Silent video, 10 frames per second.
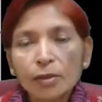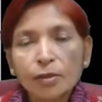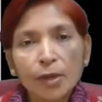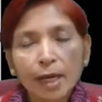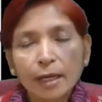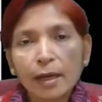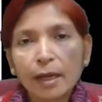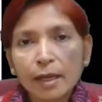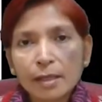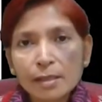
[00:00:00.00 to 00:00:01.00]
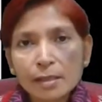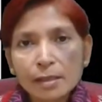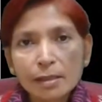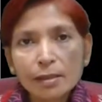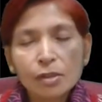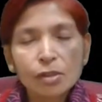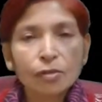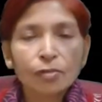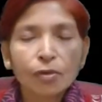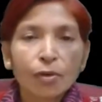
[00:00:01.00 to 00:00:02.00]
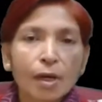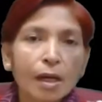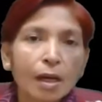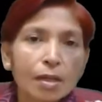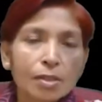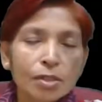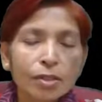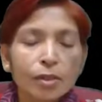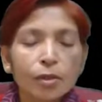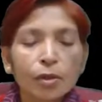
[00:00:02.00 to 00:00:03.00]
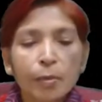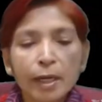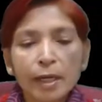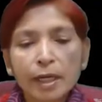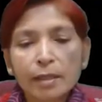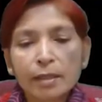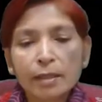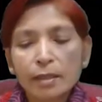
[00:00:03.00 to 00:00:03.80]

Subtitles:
to analyze, to forecast, to predict,